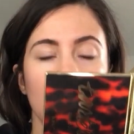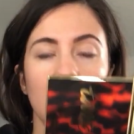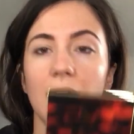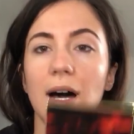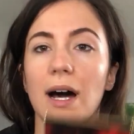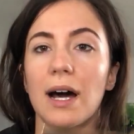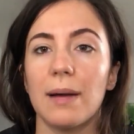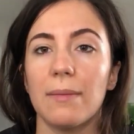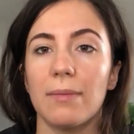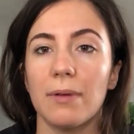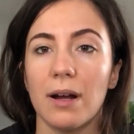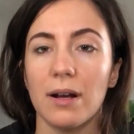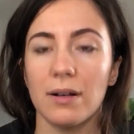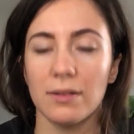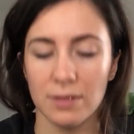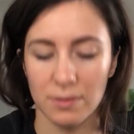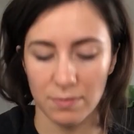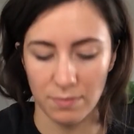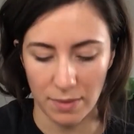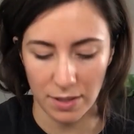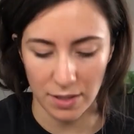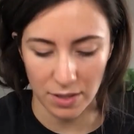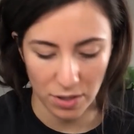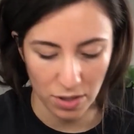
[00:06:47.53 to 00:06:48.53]
eyebrows.
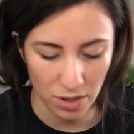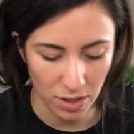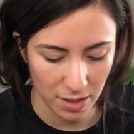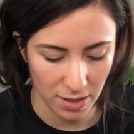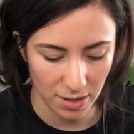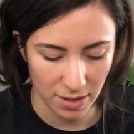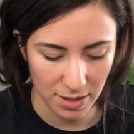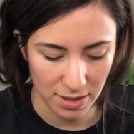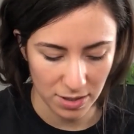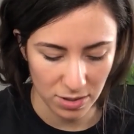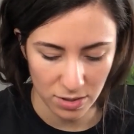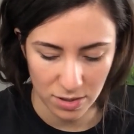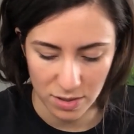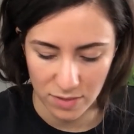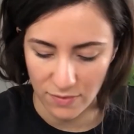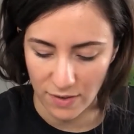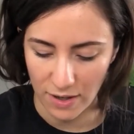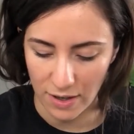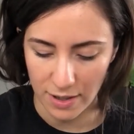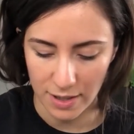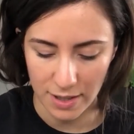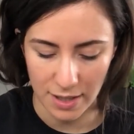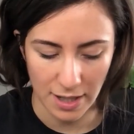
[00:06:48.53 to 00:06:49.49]
But good, this looks very